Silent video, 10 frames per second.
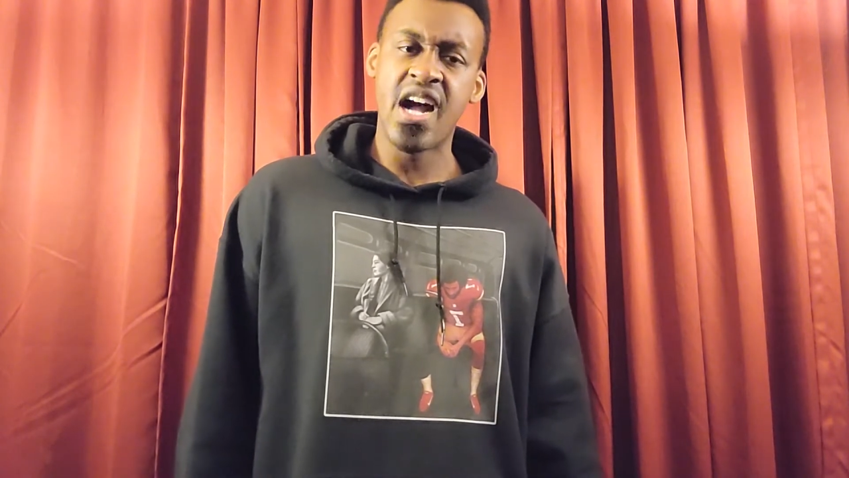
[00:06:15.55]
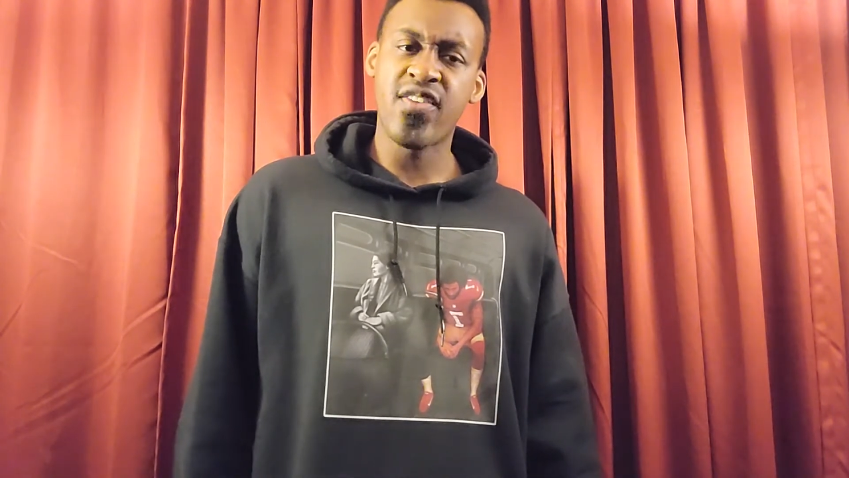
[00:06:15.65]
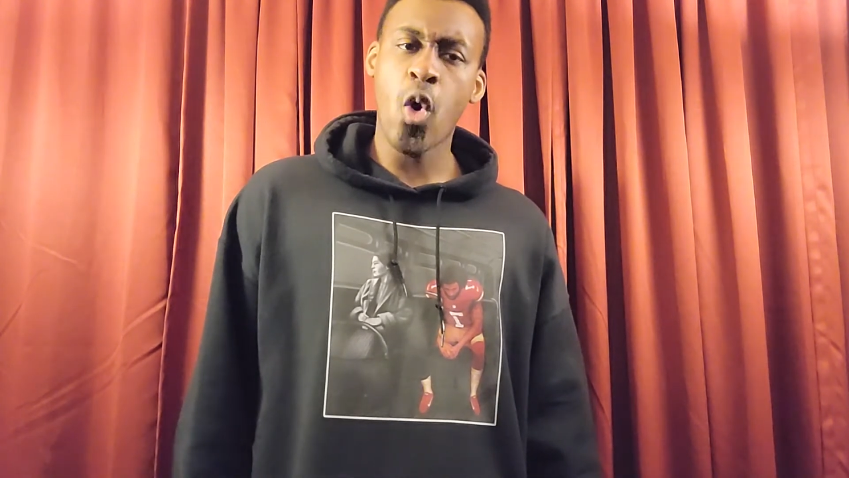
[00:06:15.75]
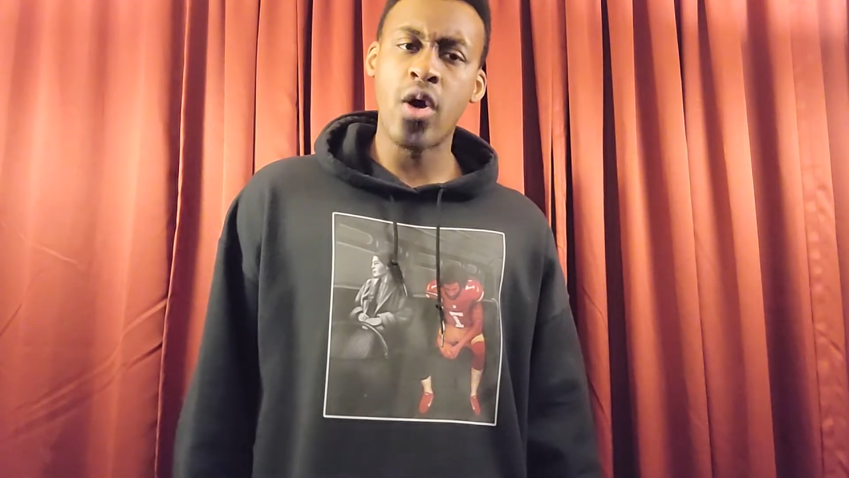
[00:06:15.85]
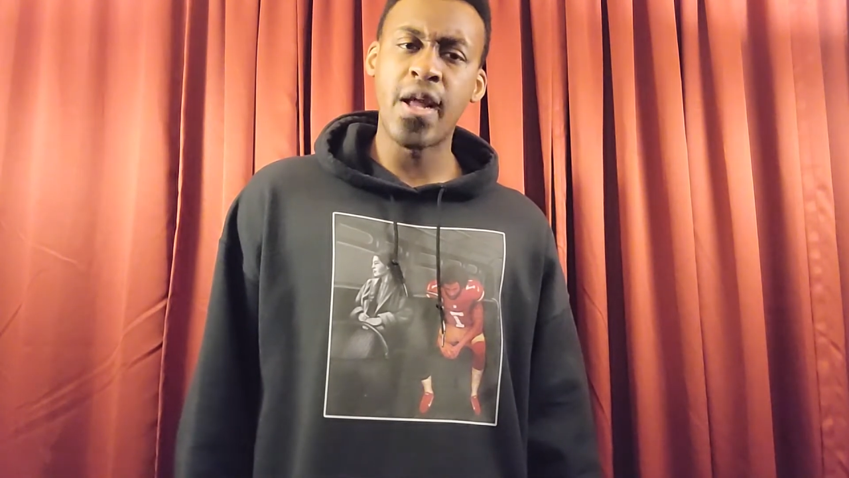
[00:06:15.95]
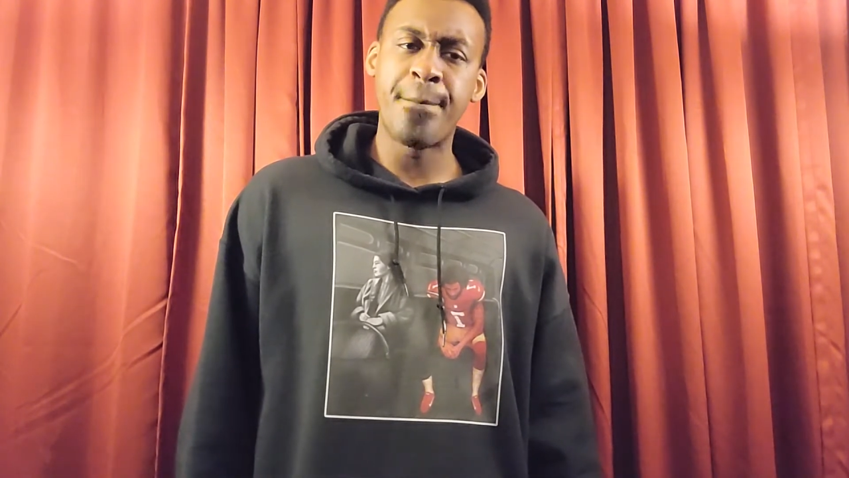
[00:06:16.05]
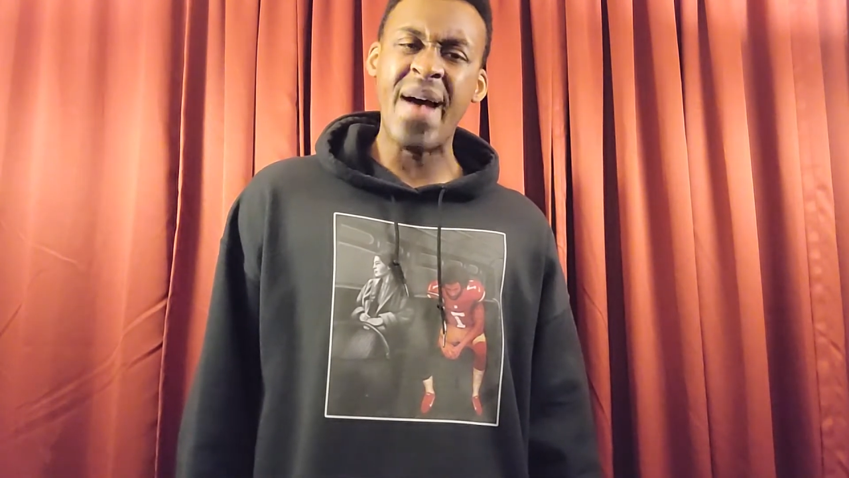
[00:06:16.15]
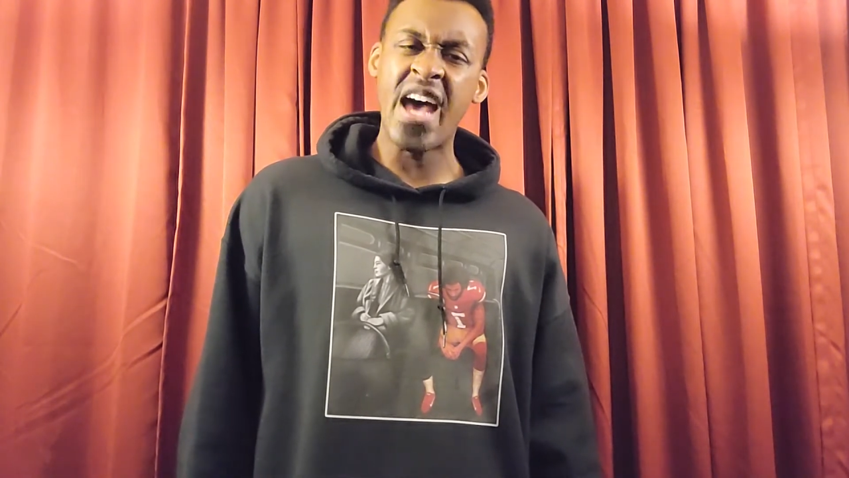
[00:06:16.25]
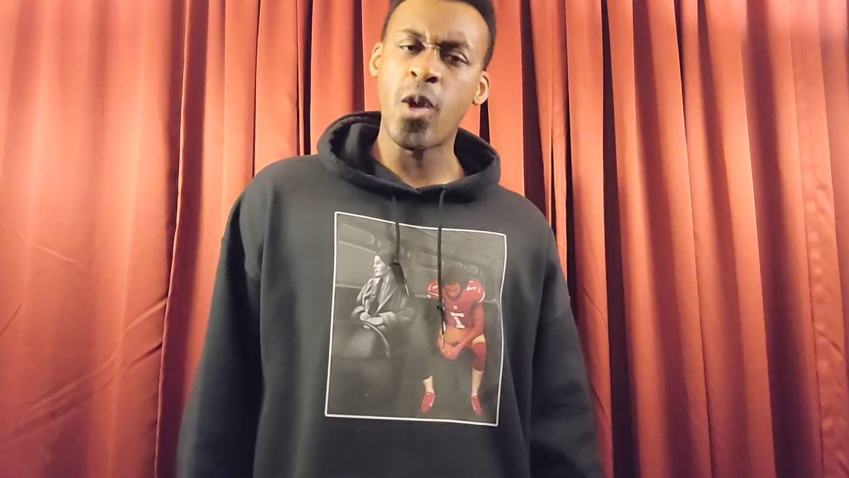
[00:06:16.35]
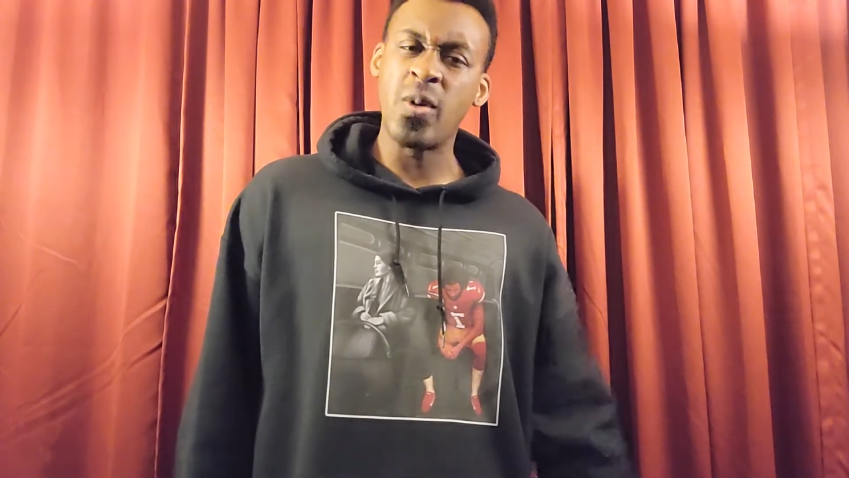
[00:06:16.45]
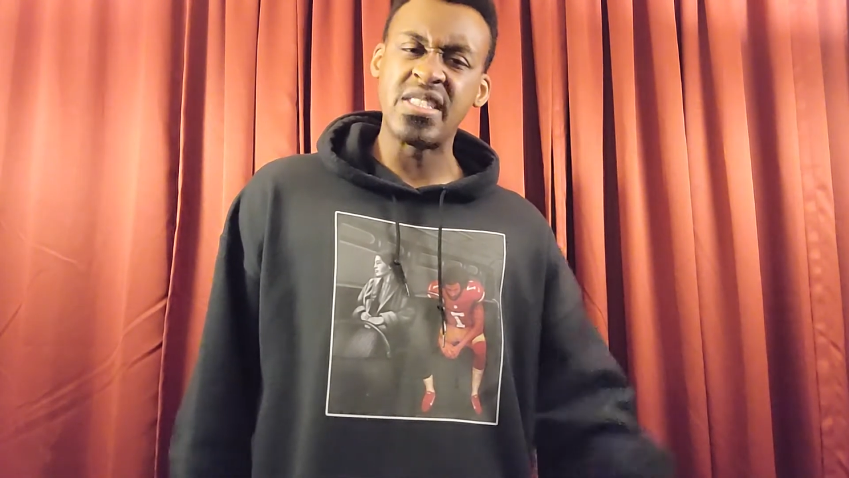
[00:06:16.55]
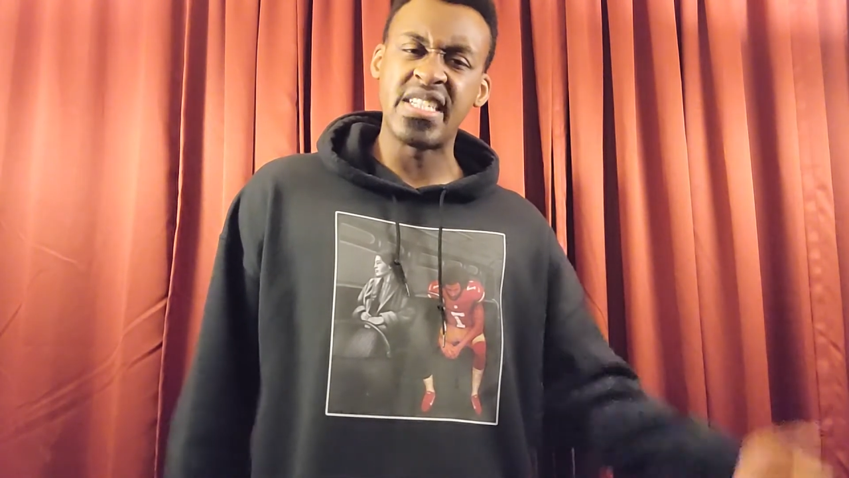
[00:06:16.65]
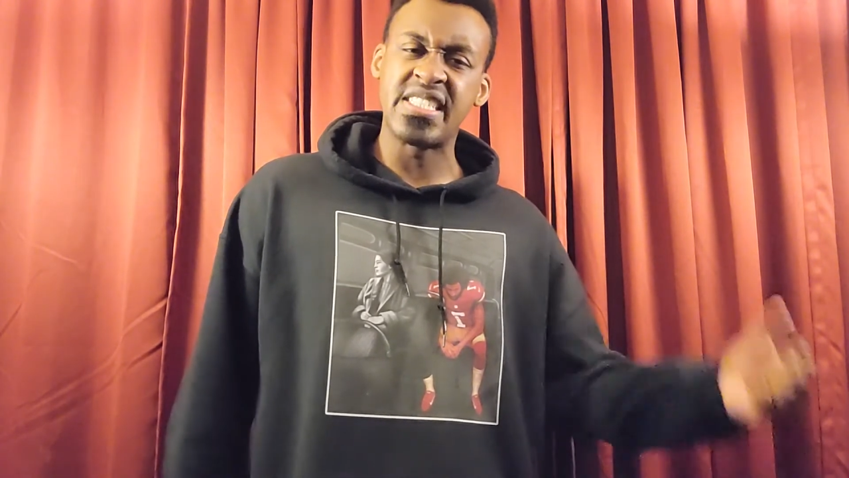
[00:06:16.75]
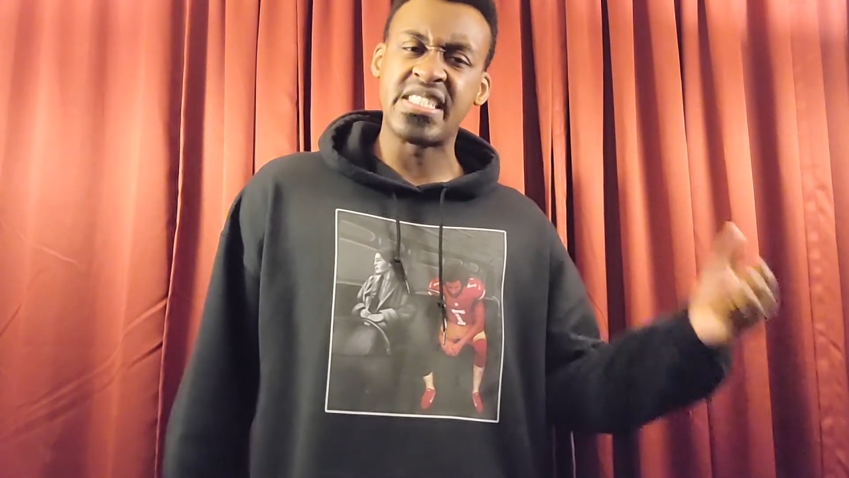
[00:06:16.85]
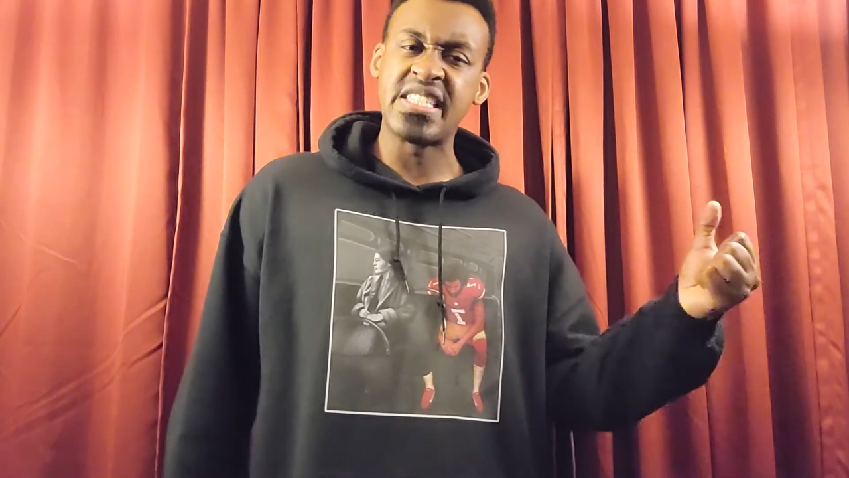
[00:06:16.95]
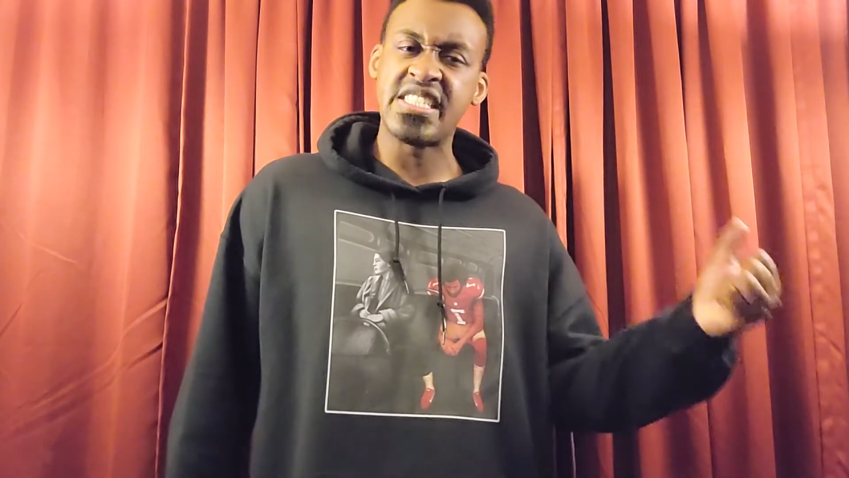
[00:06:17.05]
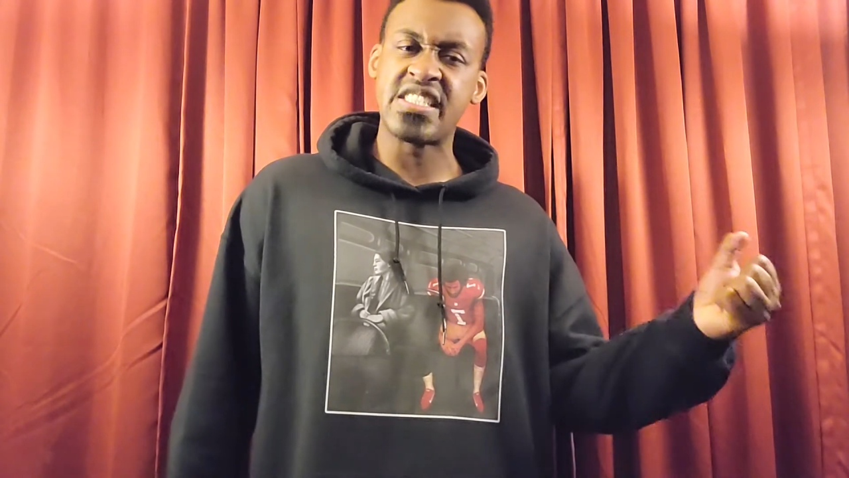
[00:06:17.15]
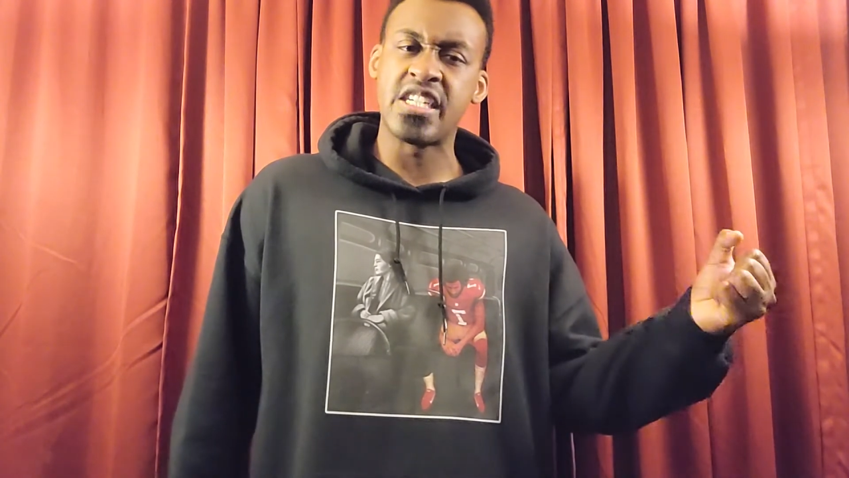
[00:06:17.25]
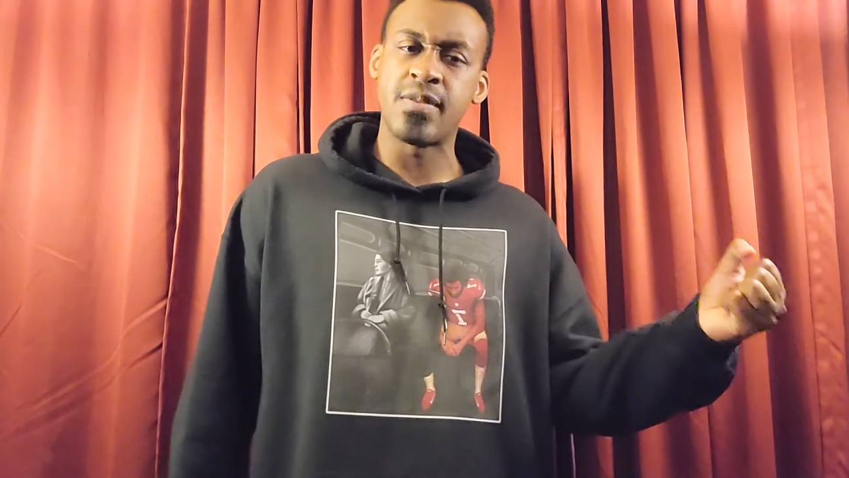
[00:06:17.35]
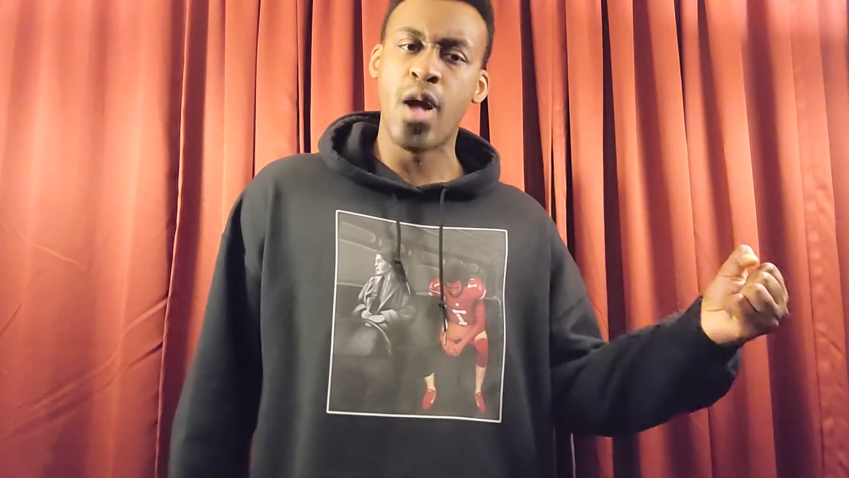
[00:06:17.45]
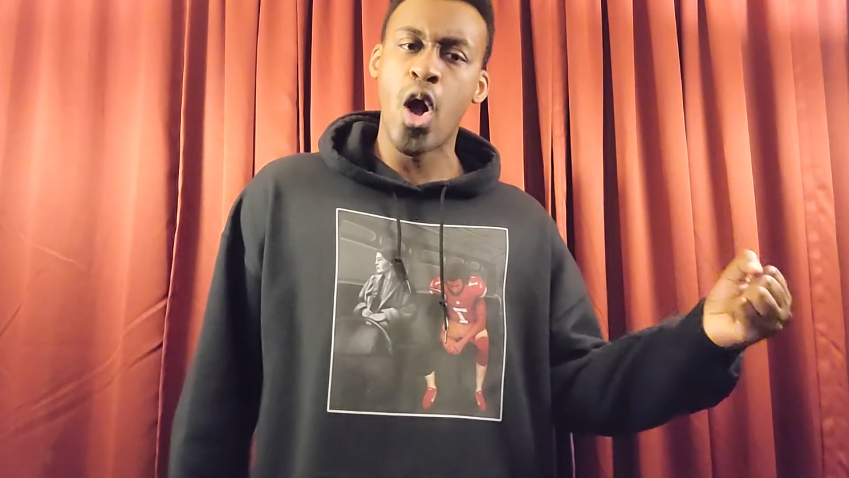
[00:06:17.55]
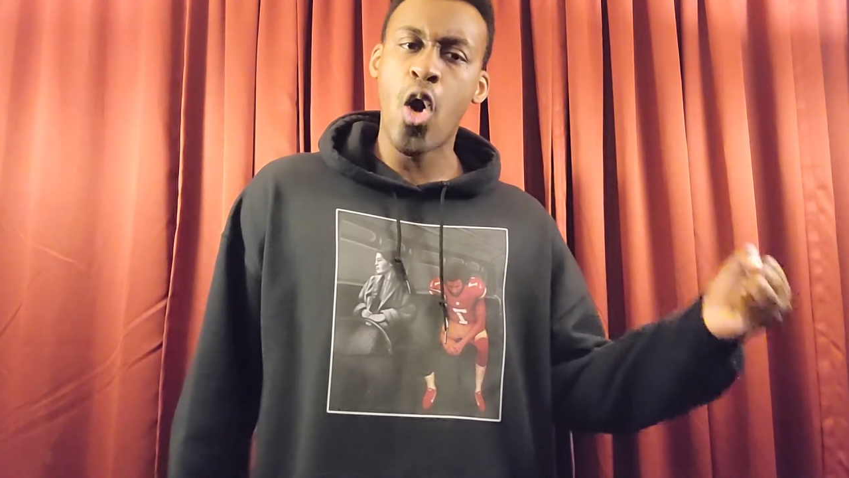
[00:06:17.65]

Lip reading: of going to battle with this system